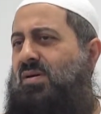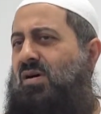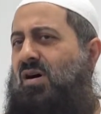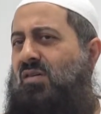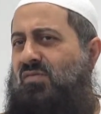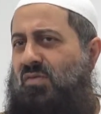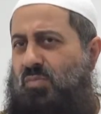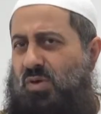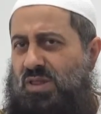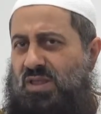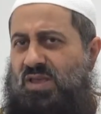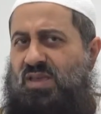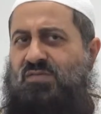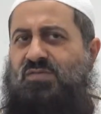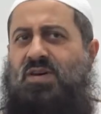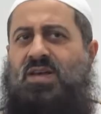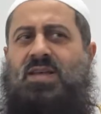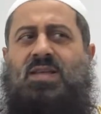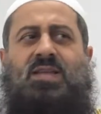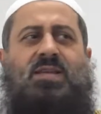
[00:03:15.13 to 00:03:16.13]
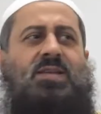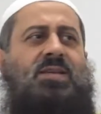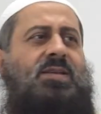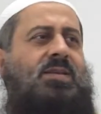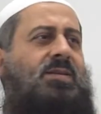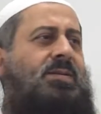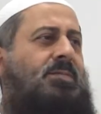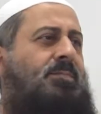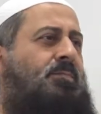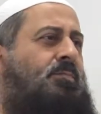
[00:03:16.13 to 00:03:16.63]
of a believer
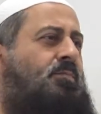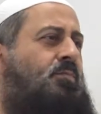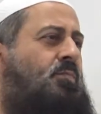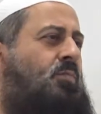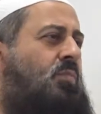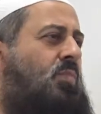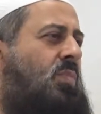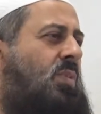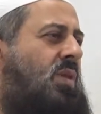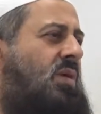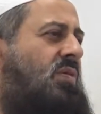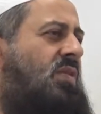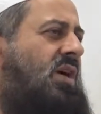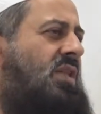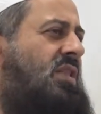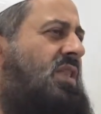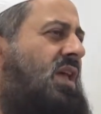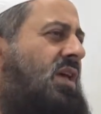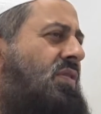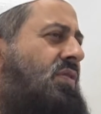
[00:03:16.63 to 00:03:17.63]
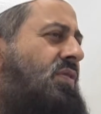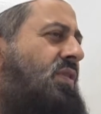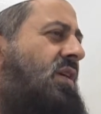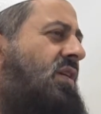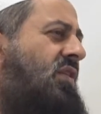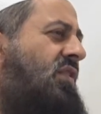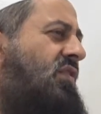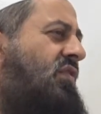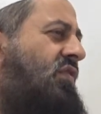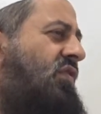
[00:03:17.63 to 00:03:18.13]
that death
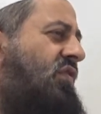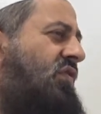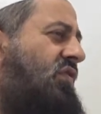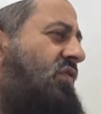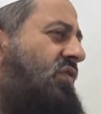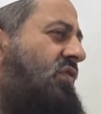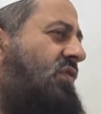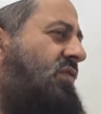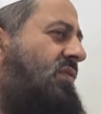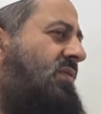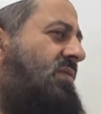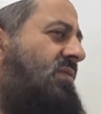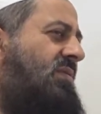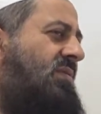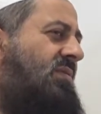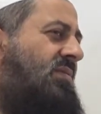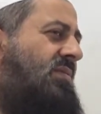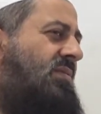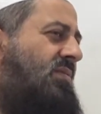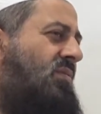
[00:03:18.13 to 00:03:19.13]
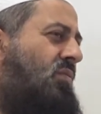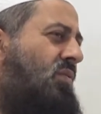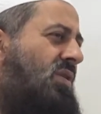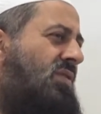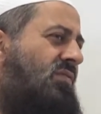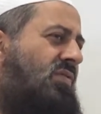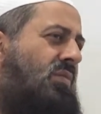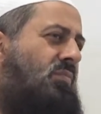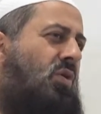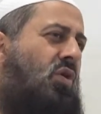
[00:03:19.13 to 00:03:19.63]
is
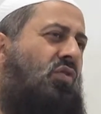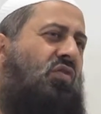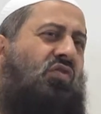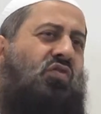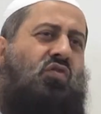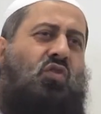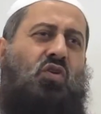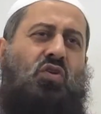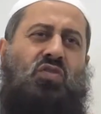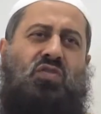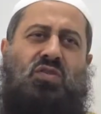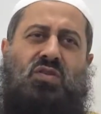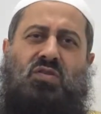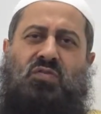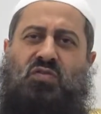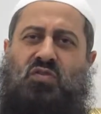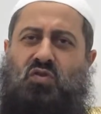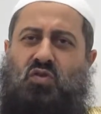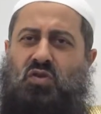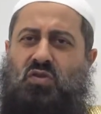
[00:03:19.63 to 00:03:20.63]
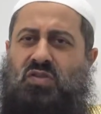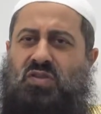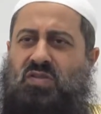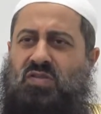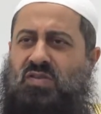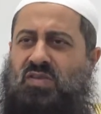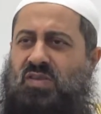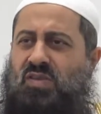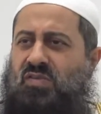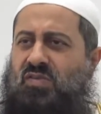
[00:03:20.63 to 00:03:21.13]
one of the most certain of
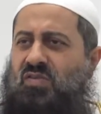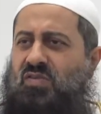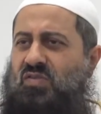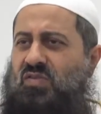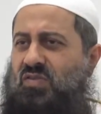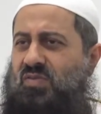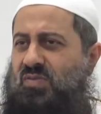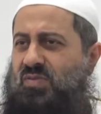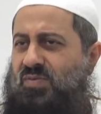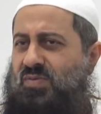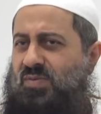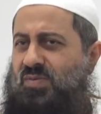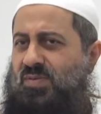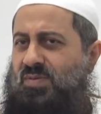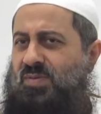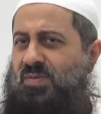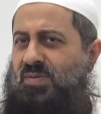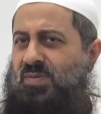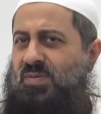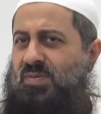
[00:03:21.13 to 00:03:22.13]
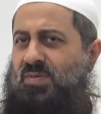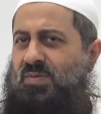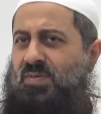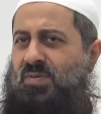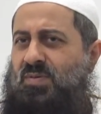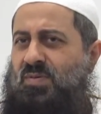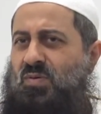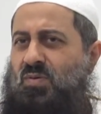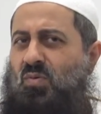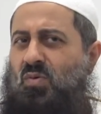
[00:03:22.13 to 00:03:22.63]
certainties,
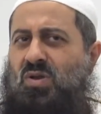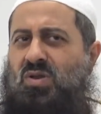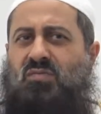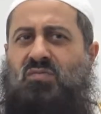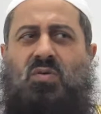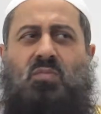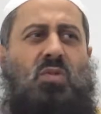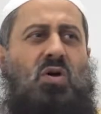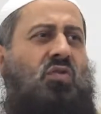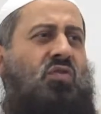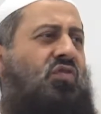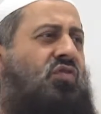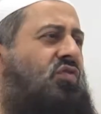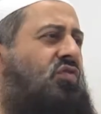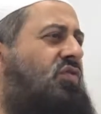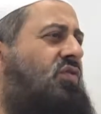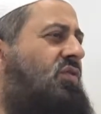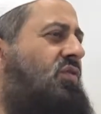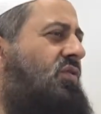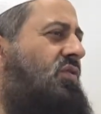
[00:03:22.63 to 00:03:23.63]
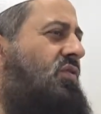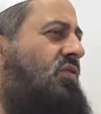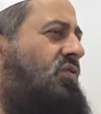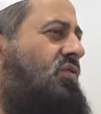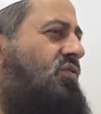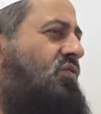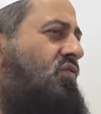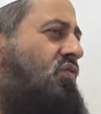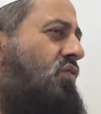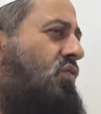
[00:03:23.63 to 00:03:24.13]
one of the most
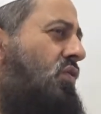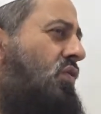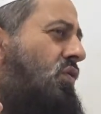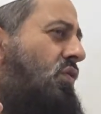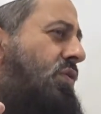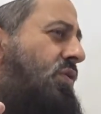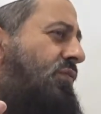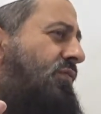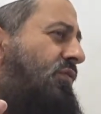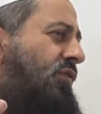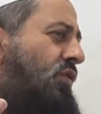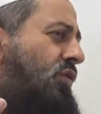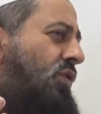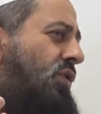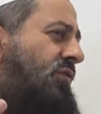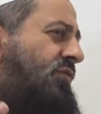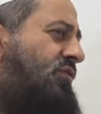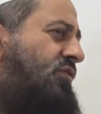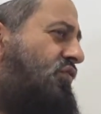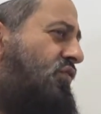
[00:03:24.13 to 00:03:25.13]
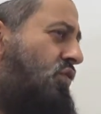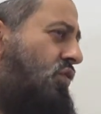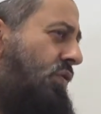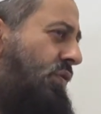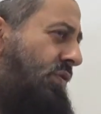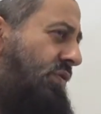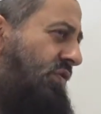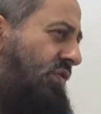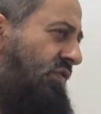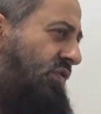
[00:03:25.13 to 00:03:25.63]
truthful of
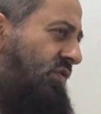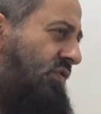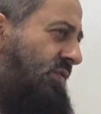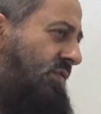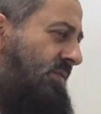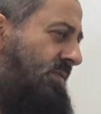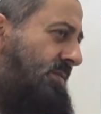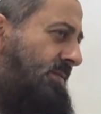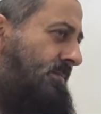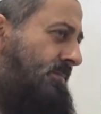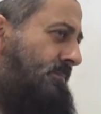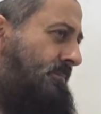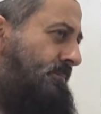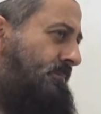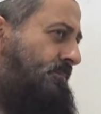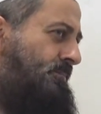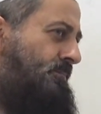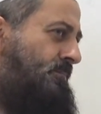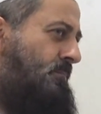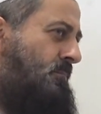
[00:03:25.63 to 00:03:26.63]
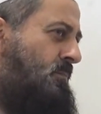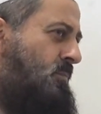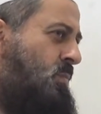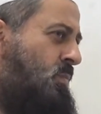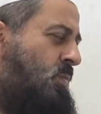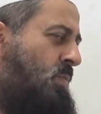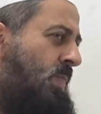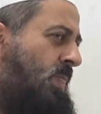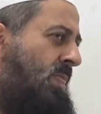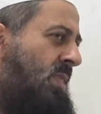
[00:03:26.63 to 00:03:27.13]
truths,
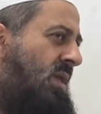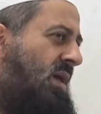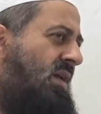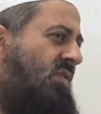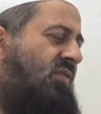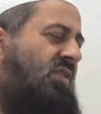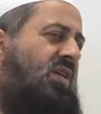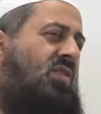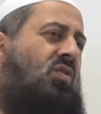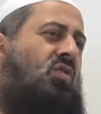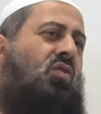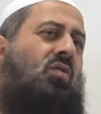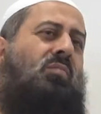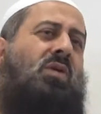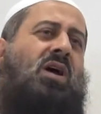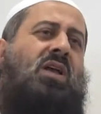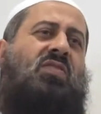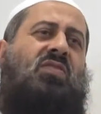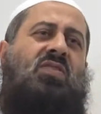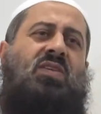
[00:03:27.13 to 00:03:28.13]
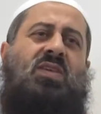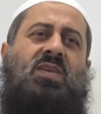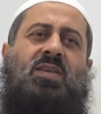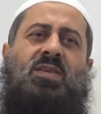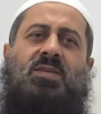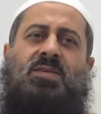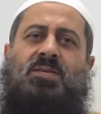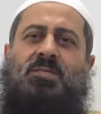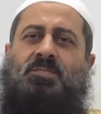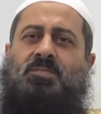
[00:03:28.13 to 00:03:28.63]
as He, the Almighty,
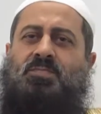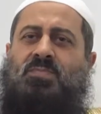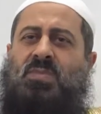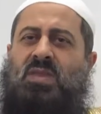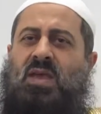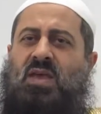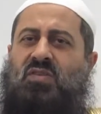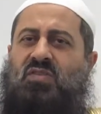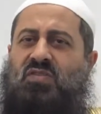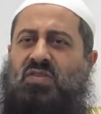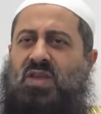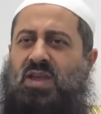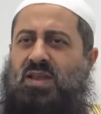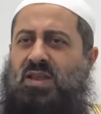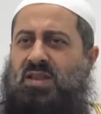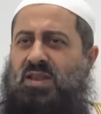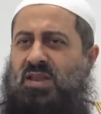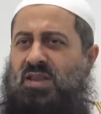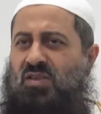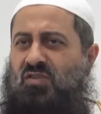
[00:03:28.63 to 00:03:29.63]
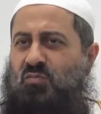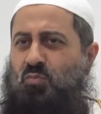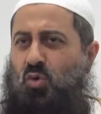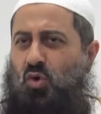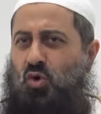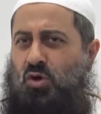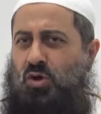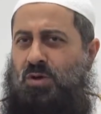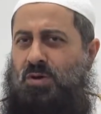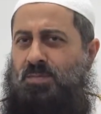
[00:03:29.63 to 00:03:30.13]
has stated in his
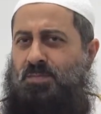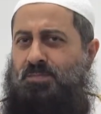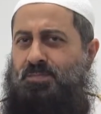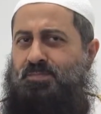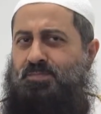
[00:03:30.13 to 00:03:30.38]
book,